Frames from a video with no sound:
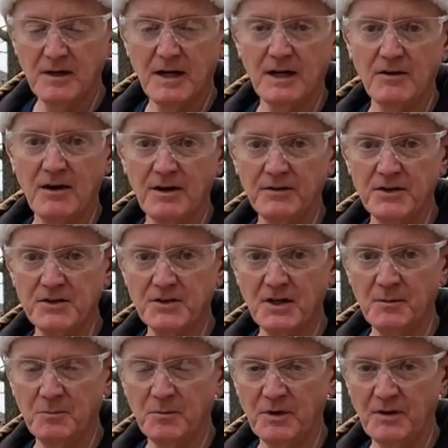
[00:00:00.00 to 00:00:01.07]
I ground this
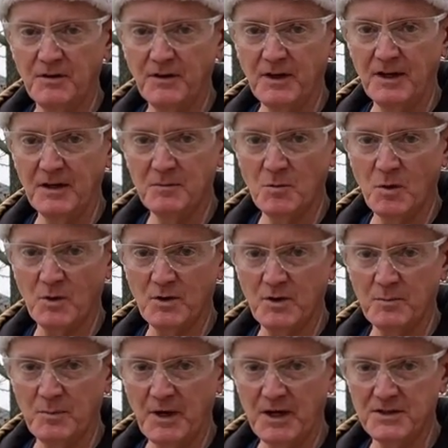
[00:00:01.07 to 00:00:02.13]
up with a mortar
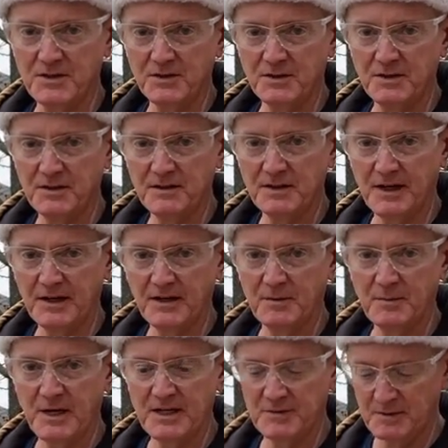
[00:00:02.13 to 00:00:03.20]
and pestle down in the
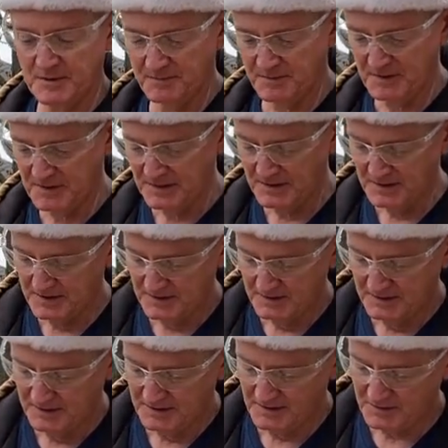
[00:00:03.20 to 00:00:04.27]
basement.
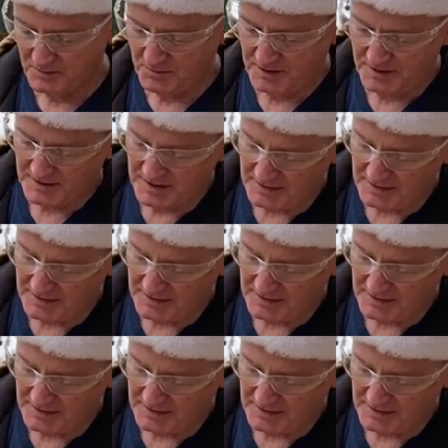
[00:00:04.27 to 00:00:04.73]
Let's go ahead and